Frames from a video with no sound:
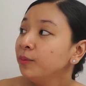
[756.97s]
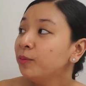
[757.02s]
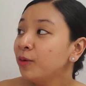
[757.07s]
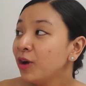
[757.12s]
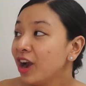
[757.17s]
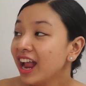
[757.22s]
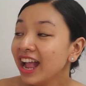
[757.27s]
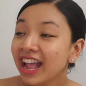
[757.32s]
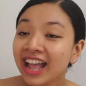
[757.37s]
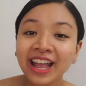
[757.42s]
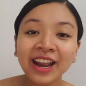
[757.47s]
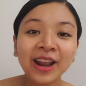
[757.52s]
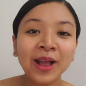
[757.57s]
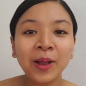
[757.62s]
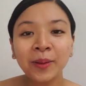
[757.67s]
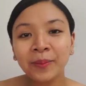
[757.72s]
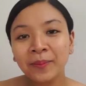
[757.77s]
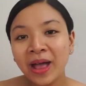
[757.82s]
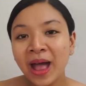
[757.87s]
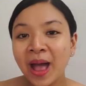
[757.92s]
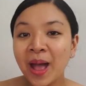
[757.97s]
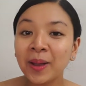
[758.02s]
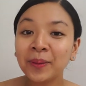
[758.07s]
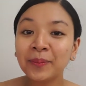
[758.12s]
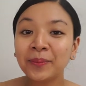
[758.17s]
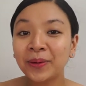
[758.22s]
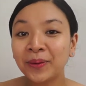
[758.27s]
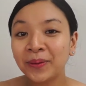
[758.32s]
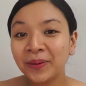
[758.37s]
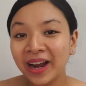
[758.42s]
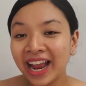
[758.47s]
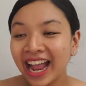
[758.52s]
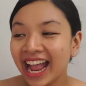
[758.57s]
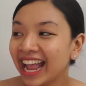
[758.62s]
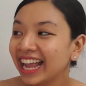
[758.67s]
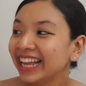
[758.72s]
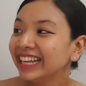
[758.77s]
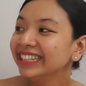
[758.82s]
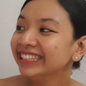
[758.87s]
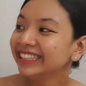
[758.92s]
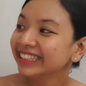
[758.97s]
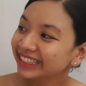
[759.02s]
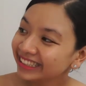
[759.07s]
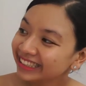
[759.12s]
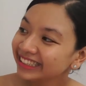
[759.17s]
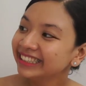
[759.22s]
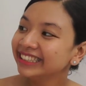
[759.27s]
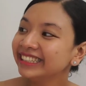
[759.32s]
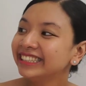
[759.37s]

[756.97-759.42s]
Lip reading: Praying on my parade,